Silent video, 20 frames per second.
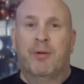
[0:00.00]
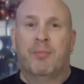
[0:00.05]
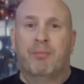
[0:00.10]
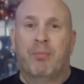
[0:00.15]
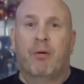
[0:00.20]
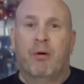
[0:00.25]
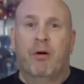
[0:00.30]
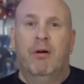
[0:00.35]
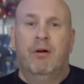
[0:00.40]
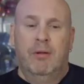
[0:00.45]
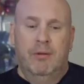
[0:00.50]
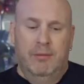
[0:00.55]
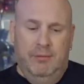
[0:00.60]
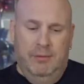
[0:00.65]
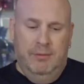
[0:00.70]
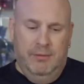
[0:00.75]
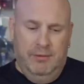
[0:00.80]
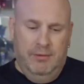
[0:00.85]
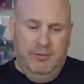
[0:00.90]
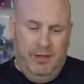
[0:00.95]
You're bored,
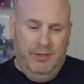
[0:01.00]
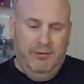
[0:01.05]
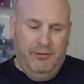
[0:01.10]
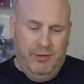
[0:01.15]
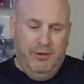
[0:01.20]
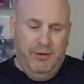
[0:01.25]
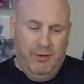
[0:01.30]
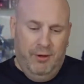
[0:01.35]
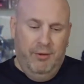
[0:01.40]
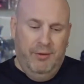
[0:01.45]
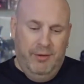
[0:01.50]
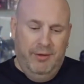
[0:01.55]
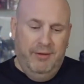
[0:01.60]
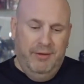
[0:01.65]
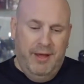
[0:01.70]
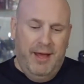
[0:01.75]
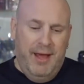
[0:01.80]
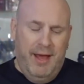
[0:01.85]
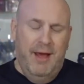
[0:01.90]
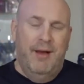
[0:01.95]
sense it
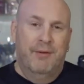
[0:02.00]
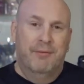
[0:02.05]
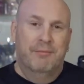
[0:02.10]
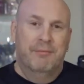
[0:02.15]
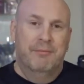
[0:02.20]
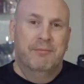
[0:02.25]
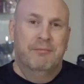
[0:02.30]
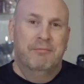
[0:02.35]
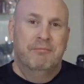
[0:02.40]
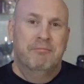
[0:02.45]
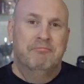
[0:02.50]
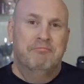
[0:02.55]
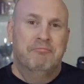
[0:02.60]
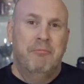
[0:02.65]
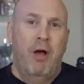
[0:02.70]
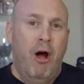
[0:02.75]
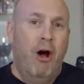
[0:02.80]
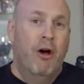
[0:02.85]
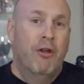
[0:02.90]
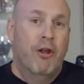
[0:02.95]
going down
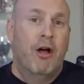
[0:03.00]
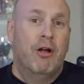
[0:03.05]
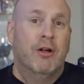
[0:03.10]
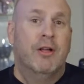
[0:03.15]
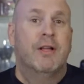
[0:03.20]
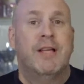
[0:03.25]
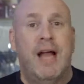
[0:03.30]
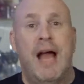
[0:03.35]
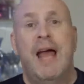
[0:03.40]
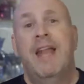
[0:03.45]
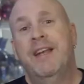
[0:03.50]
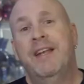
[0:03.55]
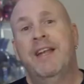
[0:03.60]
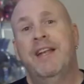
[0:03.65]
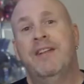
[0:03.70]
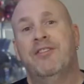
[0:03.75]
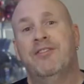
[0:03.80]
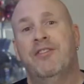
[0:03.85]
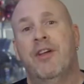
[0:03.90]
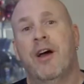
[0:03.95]
all in all, kind of
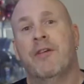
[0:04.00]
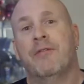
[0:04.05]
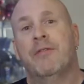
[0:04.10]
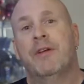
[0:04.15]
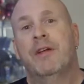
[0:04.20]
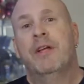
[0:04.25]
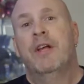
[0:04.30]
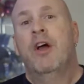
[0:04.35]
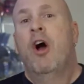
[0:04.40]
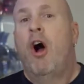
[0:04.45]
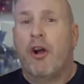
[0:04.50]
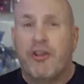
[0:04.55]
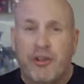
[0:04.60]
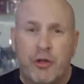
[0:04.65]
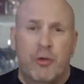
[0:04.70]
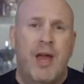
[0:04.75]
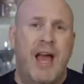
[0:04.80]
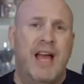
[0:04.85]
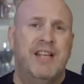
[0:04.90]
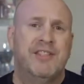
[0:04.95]
neat stuff. Are
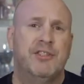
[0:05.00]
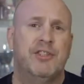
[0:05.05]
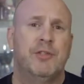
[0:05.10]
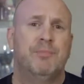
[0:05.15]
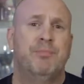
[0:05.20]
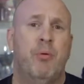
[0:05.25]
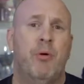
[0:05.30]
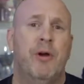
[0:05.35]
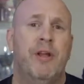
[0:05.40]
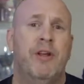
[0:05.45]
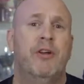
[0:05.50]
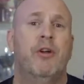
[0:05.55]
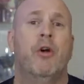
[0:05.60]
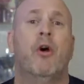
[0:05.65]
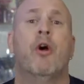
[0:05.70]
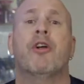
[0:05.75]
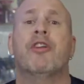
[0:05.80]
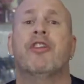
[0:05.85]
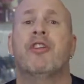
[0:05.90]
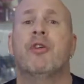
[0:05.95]
you guys disappointed or
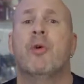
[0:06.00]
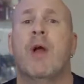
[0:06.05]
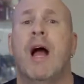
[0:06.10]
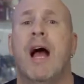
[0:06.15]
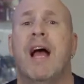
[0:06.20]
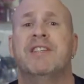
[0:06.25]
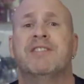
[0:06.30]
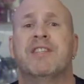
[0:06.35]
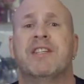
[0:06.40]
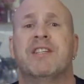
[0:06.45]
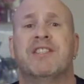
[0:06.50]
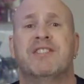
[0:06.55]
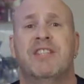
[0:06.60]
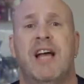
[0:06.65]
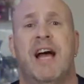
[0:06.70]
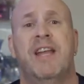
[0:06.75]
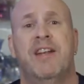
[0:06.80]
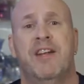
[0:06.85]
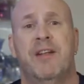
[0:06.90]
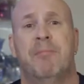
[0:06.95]
are you guys
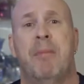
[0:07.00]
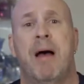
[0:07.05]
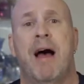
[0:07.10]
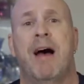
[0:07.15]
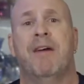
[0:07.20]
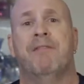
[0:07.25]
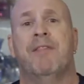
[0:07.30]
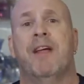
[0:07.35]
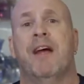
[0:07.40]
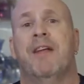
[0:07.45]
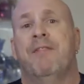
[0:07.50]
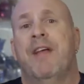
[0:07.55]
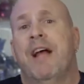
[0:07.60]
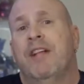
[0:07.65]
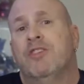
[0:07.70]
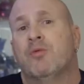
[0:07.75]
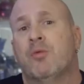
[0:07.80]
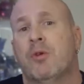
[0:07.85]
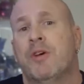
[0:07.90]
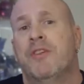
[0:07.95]
excited about that?
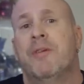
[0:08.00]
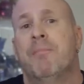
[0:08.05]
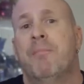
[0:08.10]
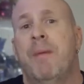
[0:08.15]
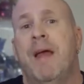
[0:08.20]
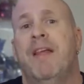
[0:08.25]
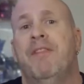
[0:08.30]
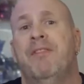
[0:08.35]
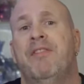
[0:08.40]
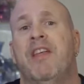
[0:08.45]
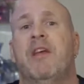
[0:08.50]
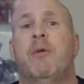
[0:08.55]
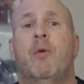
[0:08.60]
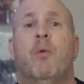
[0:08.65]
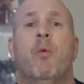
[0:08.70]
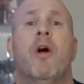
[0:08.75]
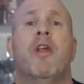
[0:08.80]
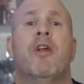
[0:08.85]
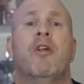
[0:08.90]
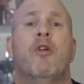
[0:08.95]
That's really the main thing we
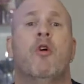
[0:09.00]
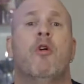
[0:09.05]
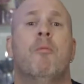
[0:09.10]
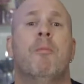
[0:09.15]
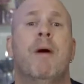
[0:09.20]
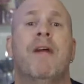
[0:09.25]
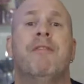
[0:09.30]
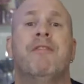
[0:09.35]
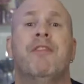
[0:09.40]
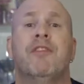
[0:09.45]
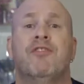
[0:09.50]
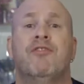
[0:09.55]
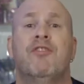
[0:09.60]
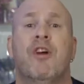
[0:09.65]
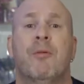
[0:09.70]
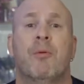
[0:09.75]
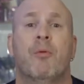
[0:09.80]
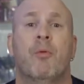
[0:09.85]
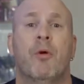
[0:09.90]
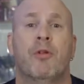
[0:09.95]
want to know about this
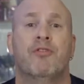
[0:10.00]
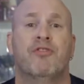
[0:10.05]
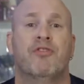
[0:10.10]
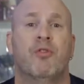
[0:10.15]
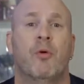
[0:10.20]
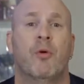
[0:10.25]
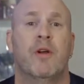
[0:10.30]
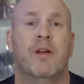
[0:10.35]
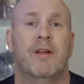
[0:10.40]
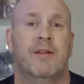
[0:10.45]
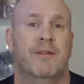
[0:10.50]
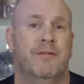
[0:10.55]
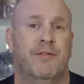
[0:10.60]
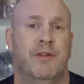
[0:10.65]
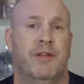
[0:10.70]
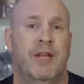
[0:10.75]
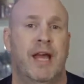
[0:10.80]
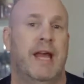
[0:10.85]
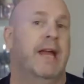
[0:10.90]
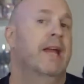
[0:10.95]
number one story of
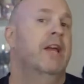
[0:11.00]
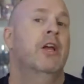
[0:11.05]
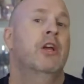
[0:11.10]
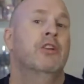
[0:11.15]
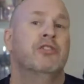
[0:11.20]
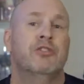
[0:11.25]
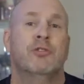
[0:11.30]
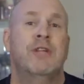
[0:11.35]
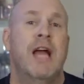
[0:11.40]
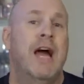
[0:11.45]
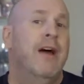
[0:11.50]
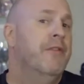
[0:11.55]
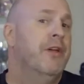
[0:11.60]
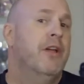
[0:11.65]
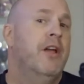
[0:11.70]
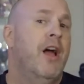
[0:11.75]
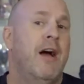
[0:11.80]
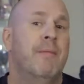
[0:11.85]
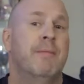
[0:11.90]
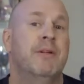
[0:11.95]
today. So down in the
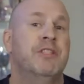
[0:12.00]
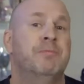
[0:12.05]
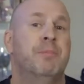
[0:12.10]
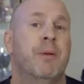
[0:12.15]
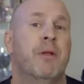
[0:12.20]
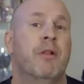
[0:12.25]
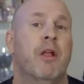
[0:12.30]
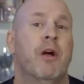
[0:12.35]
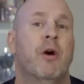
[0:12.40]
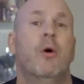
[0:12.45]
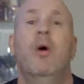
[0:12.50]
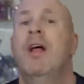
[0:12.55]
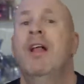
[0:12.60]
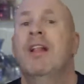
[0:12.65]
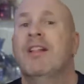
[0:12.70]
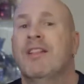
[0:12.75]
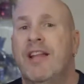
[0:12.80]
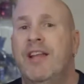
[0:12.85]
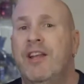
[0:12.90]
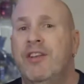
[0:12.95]
comments below,
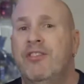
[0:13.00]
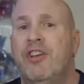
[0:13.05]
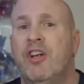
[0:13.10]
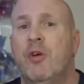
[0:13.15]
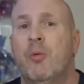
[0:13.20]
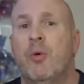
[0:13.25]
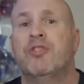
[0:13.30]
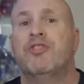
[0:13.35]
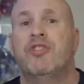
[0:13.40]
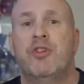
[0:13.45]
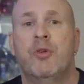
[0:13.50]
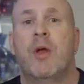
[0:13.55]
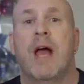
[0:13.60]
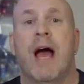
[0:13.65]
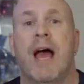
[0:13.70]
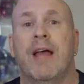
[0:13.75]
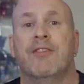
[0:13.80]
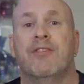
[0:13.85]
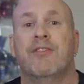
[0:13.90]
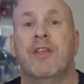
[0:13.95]
let us hear what you
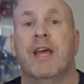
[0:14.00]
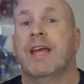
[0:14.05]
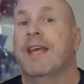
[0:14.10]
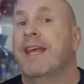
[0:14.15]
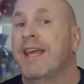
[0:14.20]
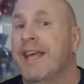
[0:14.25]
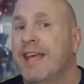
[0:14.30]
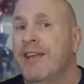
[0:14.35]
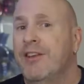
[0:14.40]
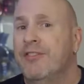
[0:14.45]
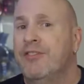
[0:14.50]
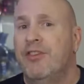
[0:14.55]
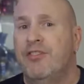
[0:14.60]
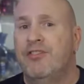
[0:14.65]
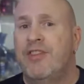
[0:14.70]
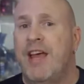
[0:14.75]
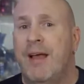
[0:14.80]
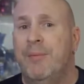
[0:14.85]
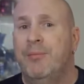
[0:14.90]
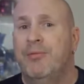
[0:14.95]
guys think. Is the
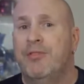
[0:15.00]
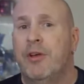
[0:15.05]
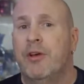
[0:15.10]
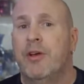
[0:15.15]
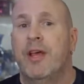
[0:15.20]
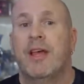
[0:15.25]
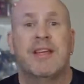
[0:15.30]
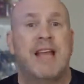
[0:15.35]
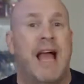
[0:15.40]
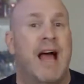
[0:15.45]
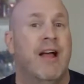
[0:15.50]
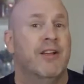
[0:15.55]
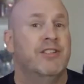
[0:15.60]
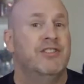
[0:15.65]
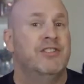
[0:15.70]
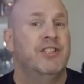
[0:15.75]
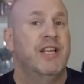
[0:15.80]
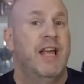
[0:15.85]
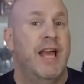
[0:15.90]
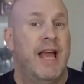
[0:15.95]
Samsung
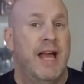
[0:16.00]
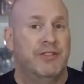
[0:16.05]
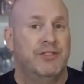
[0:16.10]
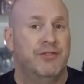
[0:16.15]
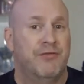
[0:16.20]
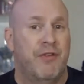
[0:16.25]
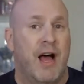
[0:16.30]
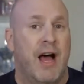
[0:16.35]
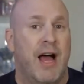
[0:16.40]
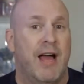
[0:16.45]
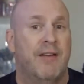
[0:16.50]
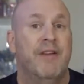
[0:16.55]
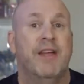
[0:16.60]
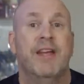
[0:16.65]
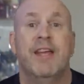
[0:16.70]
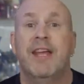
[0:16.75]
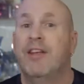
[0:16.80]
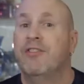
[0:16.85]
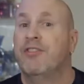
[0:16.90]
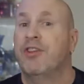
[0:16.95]
Galaxy S5,
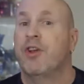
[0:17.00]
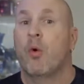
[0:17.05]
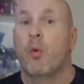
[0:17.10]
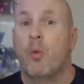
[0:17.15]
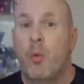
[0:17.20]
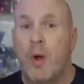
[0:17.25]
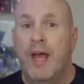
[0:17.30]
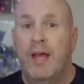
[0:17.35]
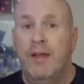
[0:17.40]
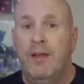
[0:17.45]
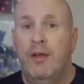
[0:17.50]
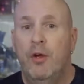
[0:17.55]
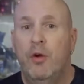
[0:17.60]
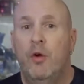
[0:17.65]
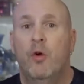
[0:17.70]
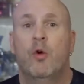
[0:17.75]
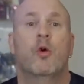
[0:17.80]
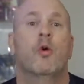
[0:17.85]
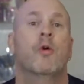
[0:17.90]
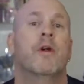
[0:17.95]
is it a win
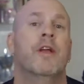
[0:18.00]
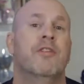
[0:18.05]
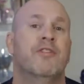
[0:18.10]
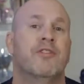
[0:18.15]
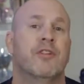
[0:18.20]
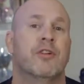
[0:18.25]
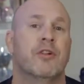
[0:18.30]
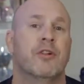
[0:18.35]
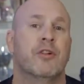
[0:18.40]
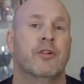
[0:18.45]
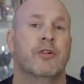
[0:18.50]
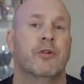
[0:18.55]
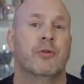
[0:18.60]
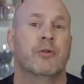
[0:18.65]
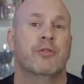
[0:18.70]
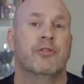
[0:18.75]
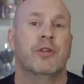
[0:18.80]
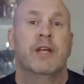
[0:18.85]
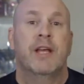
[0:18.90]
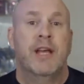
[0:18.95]
or is it a
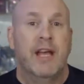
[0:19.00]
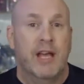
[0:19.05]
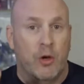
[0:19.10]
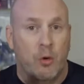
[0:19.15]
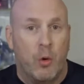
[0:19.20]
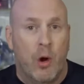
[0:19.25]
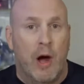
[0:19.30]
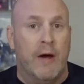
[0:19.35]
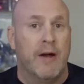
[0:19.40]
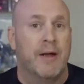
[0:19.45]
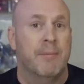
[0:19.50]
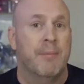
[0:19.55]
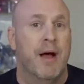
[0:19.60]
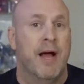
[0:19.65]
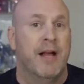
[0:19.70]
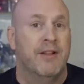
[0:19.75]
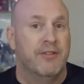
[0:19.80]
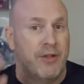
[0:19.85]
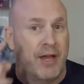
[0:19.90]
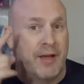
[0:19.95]
lose? Inquiring
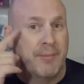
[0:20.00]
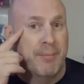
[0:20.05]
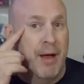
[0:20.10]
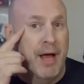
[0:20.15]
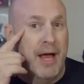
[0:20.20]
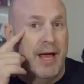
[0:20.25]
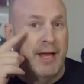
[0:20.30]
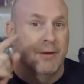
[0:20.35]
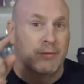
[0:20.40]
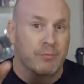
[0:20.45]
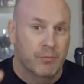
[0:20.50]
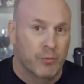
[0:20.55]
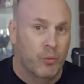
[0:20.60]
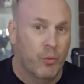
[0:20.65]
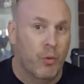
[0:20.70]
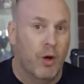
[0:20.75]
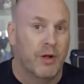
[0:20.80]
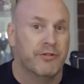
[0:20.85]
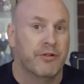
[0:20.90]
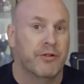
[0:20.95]
minds like mine
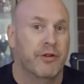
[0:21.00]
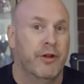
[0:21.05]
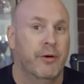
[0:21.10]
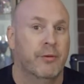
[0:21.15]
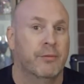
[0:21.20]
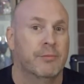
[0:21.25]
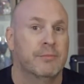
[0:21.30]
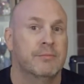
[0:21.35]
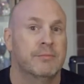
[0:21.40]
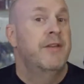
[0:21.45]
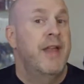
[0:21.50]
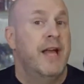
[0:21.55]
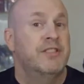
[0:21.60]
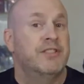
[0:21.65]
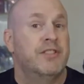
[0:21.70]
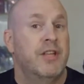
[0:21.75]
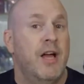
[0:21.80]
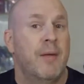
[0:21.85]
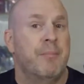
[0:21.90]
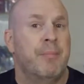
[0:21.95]
want to know.
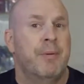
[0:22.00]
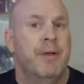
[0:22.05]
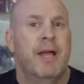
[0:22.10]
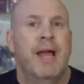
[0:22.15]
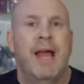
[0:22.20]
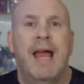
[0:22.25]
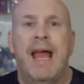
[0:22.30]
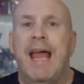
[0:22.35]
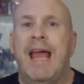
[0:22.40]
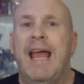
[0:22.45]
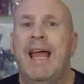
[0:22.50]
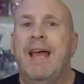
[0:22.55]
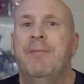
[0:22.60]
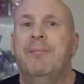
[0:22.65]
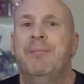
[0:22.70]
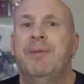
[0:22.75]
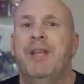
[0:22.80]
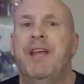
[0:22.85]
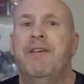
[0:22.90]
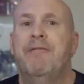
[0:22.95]
Next up,
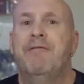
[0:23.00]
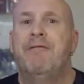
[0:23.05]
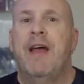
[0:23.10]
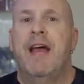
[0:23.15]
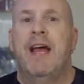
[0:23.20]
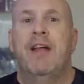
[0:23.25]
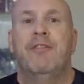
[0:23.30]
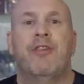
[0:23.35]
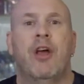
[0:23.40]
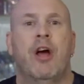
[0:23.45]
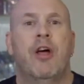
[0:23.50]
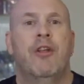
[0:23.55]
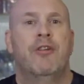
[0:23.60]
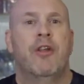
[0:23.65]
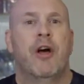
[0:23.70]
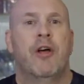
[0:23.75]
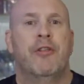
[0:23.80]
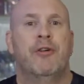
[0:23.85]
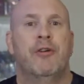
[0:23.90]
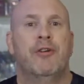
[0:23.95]
AMD fans,
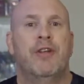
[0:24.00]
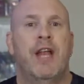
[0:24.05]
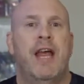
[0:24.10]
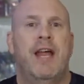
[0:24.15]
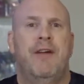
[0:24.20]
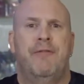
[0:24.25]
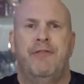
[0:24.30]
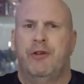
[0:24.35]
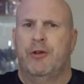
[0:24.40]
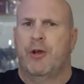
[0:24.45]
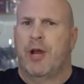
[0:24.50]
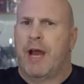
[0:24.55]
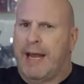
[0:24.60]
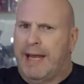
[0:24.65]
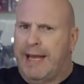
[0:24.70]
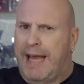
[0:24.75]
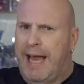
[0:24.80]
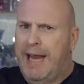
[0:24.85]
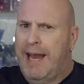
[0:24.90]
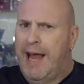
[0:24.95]
another day for you to
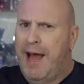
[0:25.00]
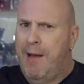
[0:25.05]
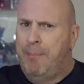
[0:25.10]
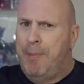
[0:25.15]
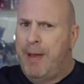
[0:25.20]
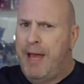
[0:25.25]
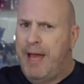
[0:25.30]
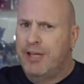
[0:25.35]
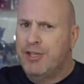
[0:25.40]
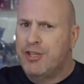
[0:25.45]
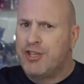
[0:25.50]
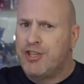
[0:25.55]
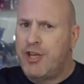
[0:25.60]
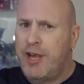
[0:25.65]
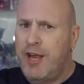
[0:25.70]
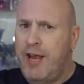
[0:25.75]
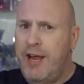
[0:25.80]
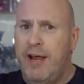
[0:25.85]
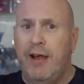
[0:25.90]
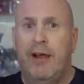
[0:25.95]
get up and
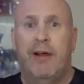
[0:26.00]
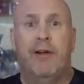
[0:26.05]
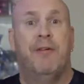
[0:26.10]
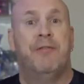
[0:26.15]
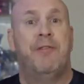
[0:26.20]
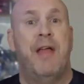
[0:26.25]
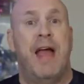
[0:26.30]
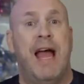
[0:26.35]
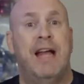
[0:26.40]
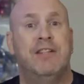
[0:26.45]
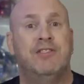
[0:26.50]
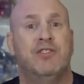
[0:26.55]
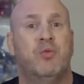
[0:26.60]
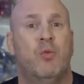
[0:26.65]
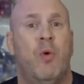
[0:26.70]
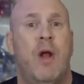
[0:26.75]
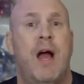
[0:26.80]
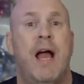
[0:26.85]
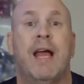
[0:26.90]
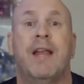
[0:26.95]
cheer. That's
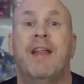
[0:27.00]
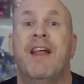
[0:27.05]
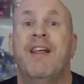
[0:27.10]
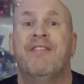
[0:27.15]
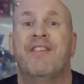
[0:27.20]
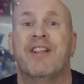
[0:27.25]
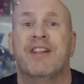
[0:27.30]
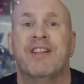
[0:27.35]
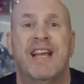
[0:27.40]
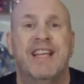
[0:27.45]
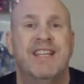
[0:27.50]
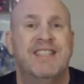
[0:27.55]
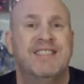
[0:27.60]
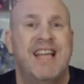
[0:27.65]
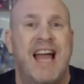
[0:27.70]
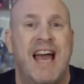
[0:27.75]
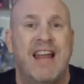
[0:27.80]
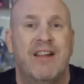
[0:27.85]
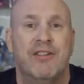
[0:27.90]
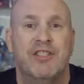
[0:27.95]
right. The
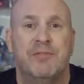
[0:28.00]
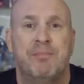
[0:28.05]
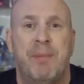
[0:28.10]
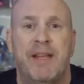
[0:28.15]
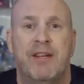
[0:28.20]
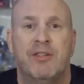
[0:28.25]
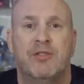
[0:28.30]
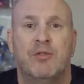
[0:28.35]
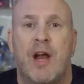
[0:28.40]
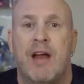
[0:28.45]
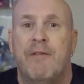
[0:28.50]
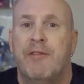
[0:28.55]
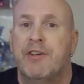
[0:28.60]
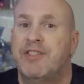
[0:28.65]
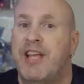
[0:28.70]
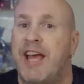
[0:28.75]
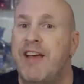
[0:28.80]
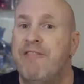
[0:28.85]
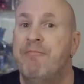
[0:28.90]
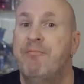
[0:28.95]
latest Catalyst beta
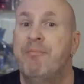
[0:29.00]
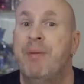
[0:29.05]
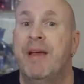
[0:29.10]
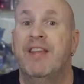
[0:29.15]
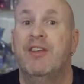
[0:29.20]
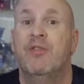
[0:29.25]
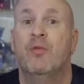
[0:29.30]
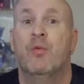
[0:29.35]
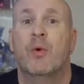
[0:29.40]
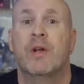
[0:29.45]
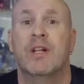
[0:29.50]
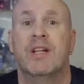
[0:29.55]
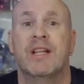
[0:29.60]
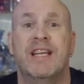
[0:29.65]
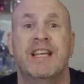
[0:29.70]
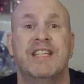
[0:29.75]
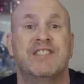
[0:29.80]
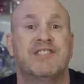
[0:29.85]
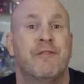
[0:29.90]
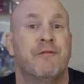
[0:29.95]
drivers have been
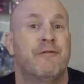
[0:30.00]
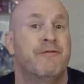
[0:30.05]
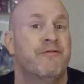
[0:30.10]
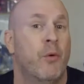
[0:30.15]
released.